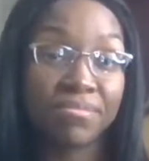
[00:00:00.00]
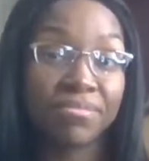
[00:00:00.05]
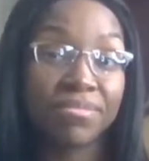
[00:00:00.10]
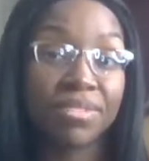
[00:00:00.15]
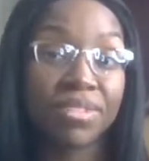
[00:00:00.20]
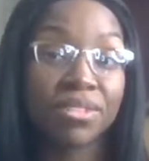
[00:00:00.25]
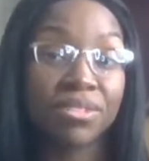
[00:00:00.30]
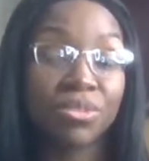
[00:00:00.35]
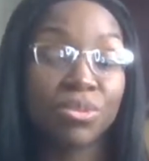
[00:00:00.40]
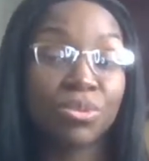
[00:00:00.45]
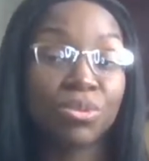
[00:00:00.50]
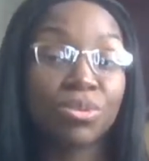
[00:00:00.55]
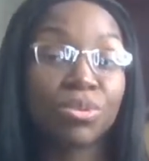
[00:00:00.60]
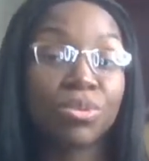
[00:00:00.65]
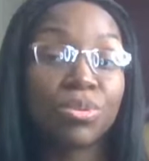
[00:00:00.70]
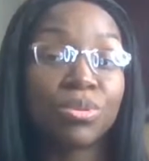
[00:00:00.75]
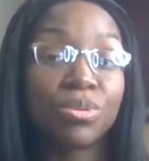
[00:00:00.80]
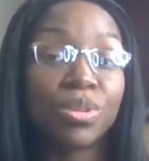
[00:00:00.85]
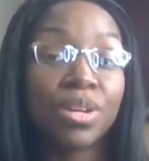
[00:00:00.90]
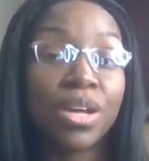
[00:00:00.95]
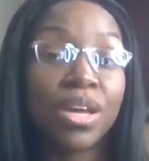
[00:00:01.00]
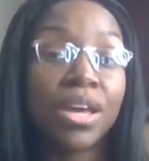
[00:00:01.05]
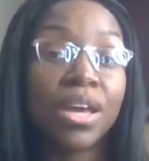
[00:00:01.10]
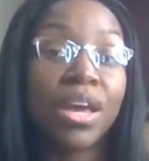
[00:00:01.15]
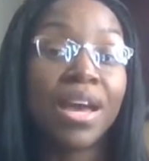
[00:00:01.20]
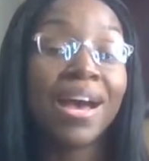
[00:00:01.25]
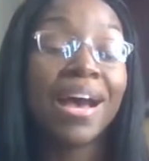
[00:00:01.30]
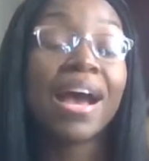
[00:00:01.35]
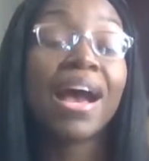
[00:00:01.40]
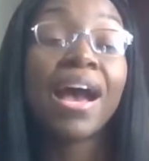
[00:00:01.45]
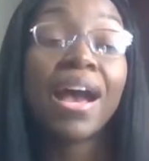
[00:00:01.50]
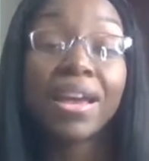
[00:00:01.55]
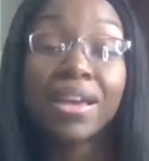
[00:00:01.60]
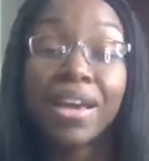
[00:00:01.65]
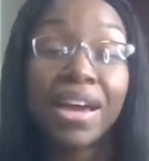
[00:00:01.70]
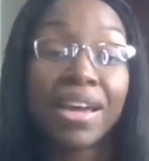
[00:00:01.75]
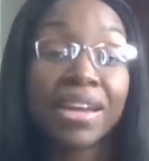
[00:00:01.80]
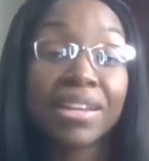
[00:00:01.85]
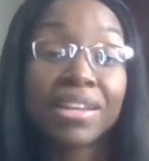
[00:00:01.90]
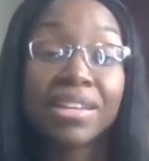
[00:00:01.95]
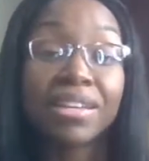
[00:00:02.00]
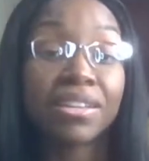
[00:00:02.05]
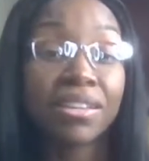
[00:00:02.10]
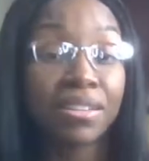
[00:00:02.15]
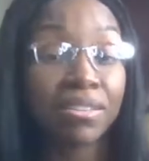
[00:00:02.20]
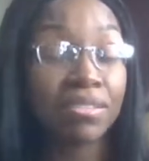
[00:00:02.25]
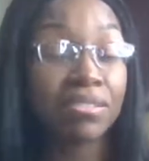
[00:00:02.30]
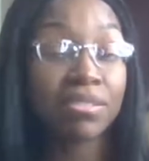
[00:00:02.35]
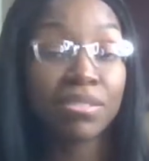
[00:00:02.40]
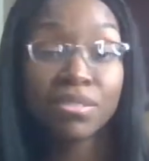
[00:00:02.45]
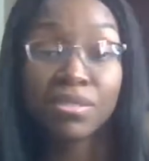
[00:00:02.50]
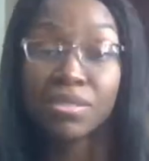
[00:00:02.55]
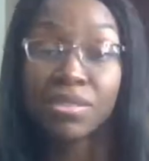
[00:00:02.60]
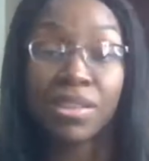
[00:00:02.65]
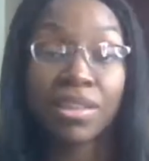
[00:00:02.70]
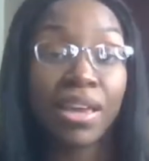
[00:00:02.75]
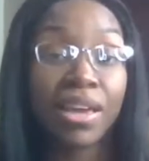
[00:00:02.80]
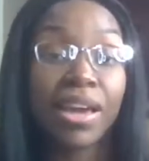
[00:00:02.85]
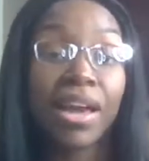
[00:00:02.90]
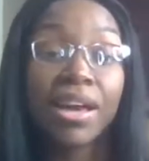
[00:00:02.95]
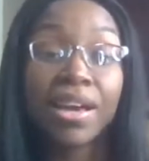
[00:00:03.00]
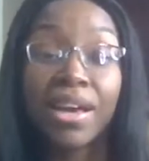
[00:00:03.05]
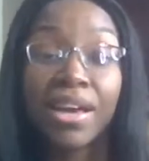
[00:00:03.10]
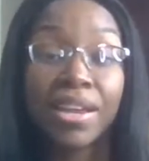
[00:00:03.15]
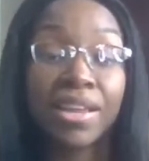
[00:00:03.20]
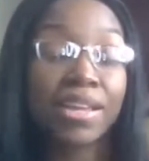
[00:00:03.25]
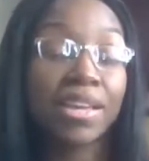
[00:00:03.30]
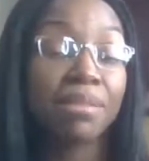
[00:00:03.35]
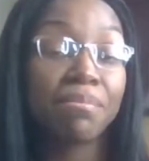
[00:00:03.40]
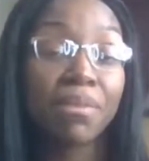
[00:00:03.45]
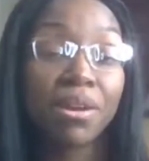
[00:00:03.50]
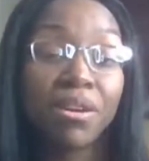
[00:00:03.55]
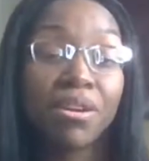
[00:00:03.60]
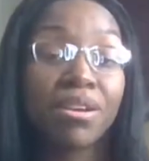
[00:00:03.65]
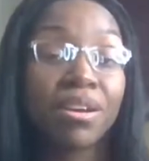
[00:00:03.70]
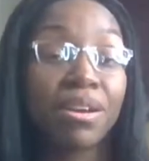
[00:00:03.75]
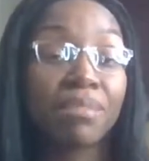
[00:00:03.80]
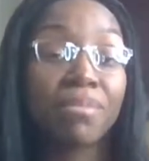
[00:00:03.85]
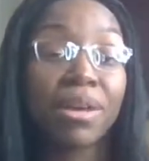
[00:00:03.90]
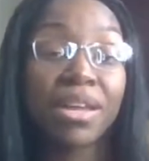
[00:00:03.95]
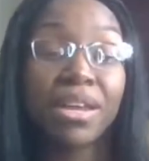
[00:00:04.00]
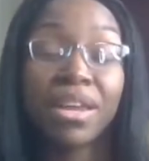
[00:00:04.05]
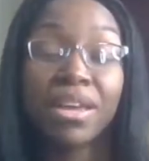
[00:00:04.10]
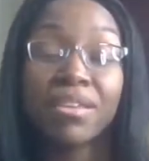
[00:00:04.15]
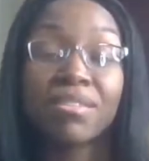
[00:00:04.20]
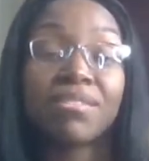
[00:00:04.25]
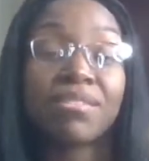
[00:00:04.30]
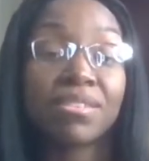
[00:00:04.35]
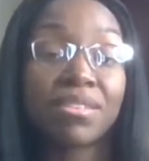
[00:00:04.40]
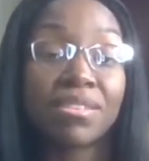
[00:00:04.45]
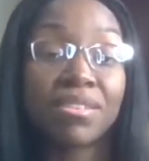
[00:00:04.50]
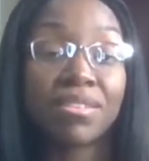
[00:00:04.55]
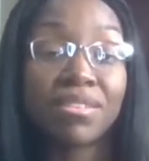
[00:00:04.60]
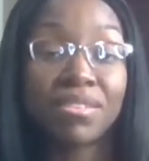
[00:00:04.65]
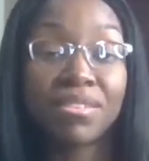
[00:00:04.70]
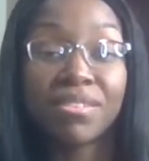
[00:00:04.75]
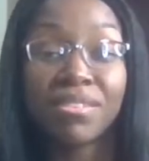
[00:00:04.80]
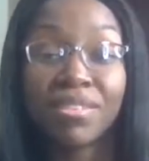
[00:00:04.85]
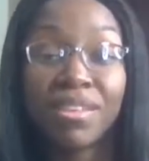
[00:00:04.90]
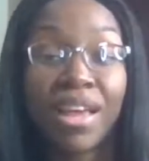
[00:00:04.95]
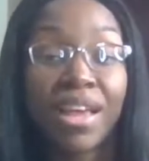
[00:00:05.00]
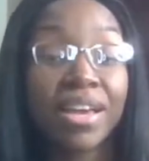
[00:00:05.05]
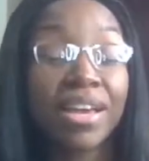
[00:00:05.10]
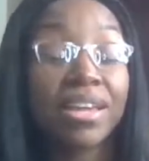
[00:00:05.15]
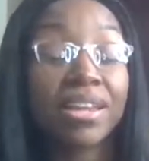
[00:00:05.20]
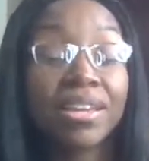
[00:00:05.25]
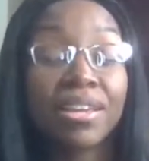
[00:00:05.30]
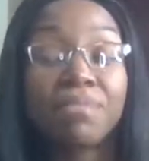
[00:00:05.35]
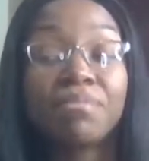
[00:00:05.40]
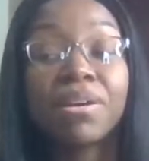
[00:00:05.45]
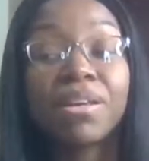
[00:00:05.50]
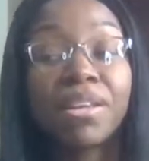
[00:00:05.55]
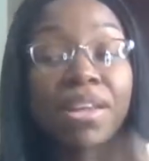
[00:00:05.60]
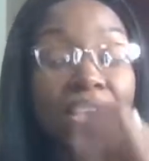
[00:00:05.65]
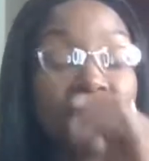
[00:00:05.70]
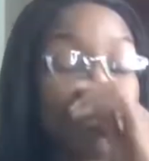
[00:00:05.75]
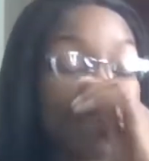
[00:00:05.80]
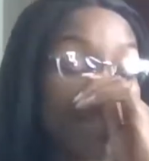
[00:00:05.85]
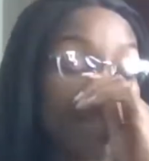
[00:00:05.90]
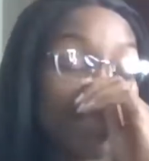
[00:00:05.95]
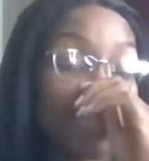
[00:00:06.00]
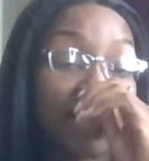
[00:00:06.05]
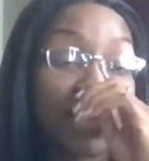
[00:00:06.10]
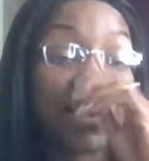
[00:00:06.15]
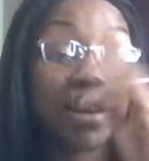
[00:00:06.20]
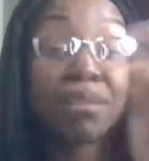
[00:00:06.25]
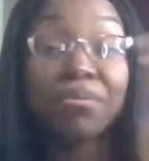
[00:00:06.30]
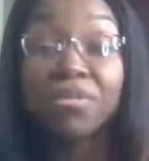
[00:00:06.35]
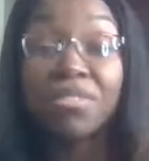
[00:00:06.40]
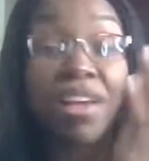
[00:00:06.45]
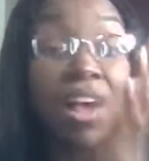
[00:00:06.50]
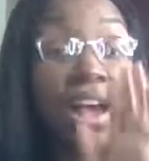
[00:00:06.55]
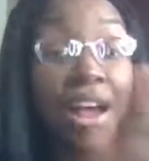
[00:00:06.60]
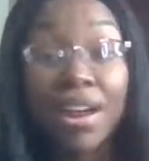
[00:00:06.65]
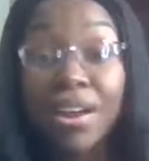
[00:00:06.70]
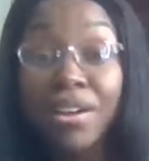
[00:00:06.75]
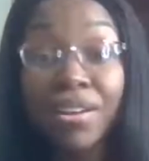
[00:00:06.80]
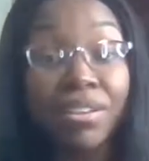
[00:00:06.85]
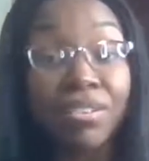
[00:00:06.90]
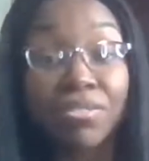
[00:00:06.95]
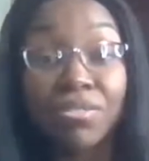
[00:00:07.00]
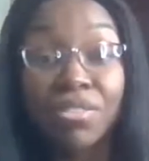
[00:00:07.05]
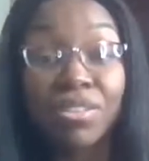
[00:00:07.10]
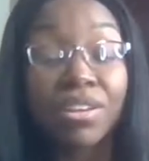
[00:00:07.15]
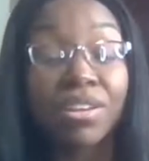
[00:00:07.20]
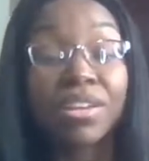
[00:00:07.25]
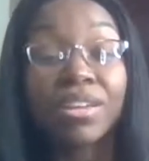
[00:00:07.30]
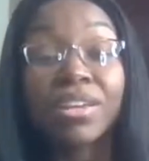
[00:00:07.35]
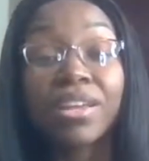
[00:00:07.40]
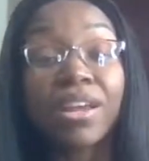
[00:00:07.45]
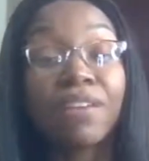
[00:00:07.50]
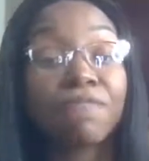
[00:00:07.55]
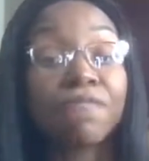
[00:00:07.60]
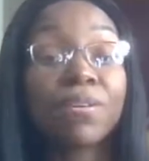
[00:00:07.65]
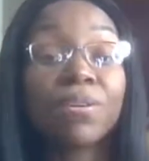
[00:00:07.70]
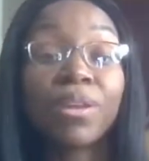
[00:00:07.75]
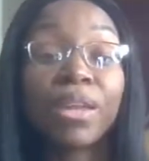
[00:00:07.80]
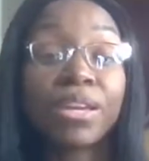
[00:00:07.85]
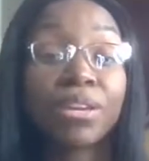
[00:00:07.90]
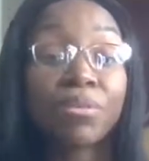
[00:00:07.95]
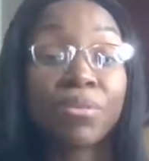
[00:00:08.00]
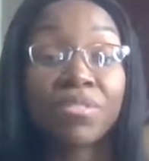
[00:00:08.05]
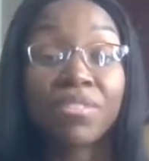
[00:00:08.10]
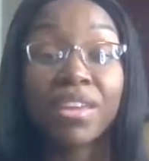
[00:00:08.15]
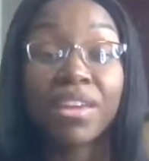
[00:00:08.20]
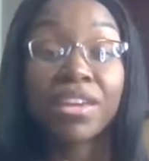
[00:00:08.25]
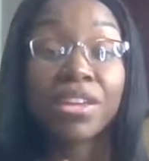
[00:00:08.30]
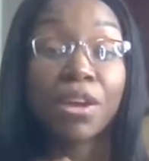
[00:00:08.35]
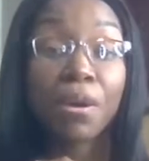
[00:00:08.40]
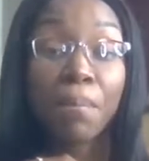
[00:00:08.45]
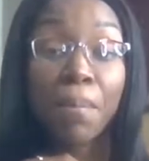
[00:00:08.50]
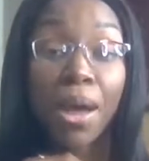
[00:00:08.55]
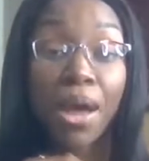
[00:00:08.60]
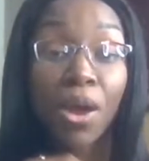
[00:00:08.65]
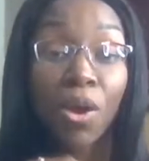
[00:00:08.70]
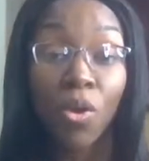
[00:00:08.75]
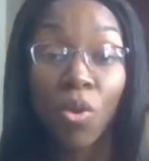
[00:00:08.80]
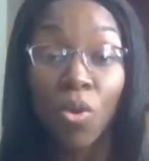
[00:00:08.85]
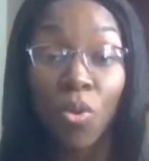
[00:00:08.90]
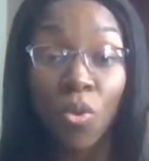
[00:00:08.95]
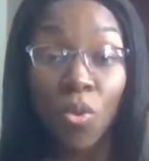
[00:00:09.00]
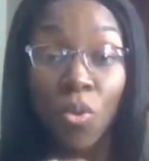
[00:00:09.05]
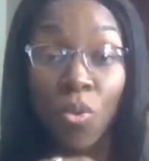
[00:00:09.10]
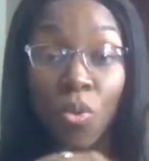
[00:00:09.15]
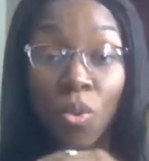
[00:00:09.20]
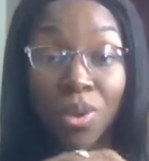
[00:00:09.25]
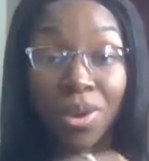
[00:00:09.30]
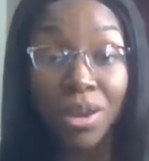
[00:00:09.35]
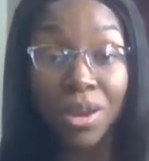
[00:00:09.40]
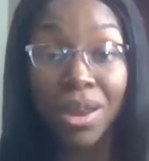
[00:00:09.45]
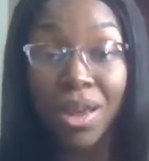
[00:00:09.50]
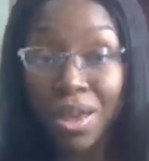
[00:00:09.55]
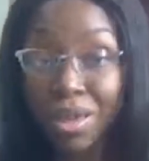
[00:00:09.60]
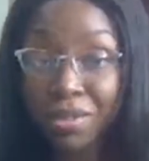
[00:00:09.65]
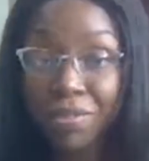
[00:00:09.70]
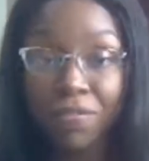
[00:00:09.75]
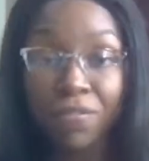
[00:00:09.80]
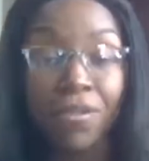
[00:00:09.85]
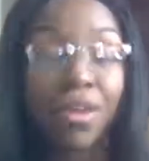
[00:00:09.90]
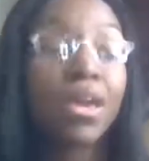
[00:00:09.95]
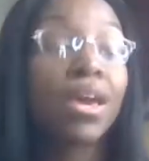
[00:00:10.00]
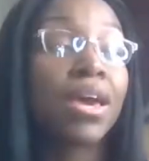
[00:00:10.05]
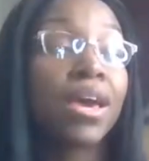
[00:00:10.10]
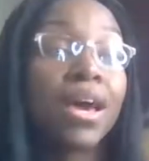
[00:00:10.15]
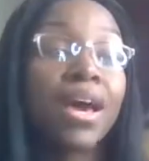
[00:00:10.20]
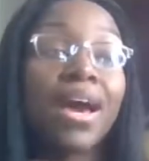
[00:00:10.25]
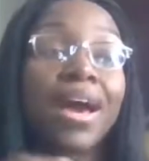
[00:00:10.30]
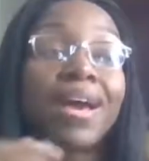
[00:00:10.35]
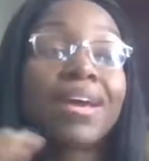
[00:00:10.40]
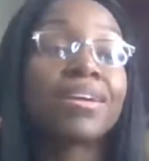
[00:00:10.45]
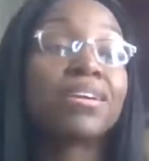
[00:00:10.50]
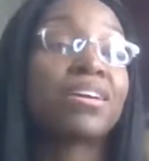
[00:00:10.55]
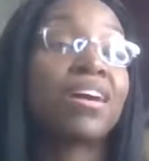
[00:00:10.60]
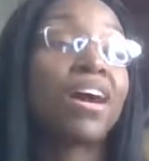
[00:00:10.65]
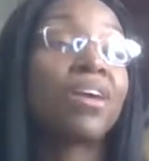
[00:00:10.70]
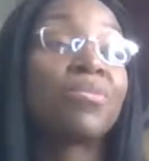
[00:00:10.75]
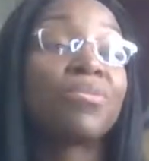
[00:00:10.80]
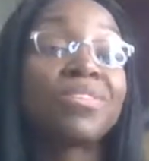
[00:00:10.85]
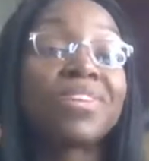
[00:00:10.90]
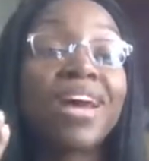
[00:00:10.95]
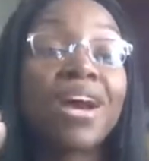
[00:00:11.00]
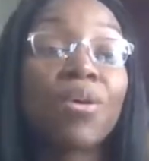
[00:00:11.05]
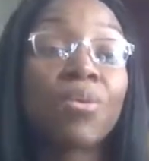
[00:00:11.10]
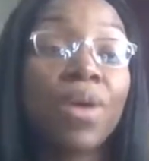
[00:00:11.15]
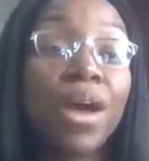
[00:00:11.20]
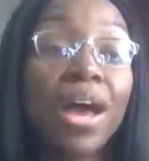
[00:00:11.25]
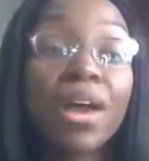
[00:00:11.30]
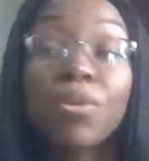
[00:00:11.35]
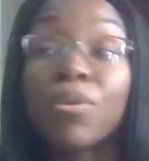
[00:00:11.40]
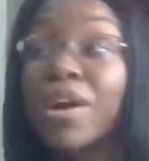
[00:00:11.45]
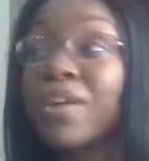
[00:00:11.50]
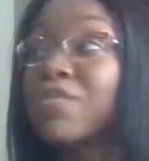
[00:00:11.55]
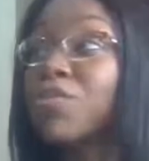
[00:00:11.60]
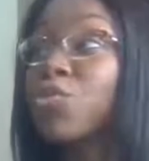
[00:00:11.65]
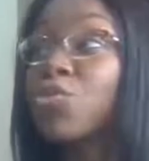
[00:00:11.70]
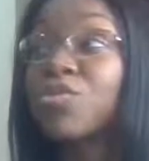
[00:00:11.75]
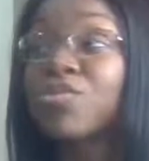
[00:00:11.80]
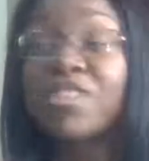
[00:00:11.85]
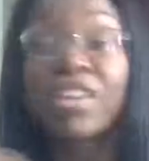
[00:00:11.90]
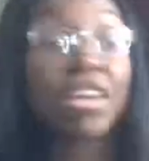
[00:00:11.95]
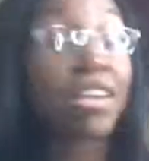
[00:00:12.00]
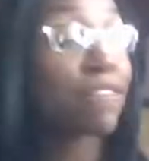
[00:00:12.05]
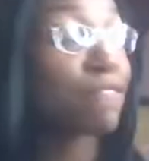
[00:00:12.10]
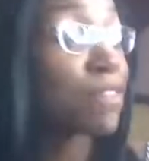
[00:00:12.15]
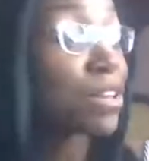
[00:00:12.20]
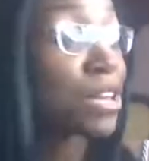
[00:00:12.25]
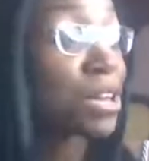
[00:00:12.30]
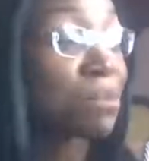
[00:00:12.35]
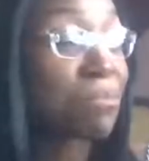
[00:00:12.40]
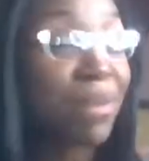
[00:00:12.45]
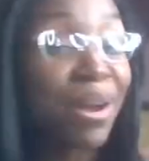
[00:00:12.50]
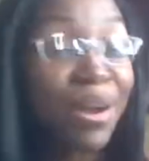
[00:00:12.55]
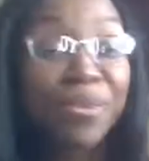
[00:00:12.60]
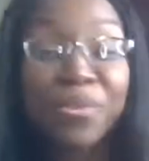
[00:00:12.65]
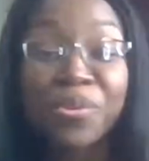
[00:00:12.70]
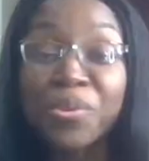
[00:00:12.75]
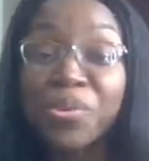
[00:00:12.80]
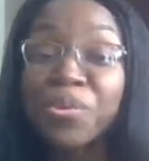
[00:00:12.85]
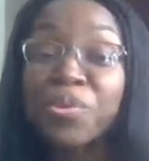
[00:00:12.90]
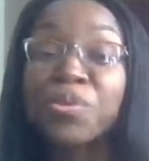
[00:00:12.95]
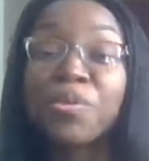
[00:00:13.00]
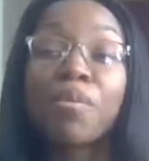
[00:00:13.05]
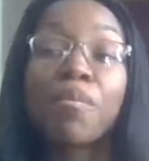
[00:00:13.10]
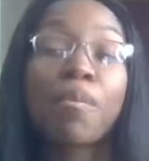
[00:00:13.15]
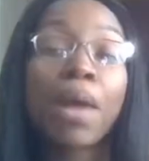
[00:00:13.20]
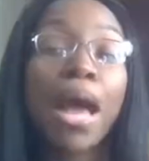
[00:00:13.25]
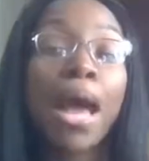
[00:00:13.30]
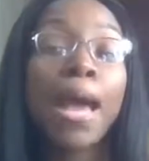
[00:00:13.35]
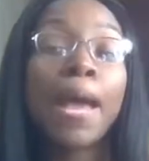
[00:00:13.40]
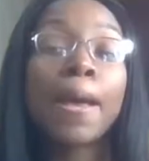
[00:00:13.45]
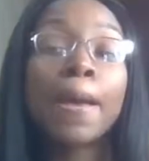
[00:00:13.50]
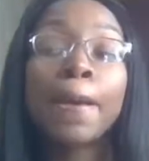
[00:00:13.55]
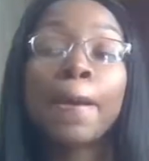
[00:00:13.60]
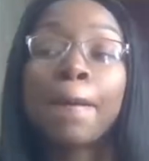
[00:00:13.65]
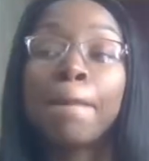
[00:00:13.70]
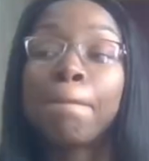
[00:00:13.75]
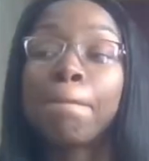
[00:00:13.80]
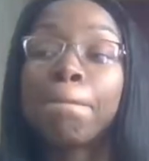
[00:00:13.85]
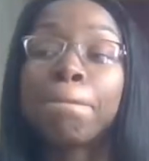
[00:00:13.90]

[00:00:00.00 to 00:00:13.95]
for school. I gotta get this. Like I gotta get my license. I gotta get my license. Like I'm tired of studying. I felt like it was taking up my whole life. I would not. I don't have no TV in my room. I have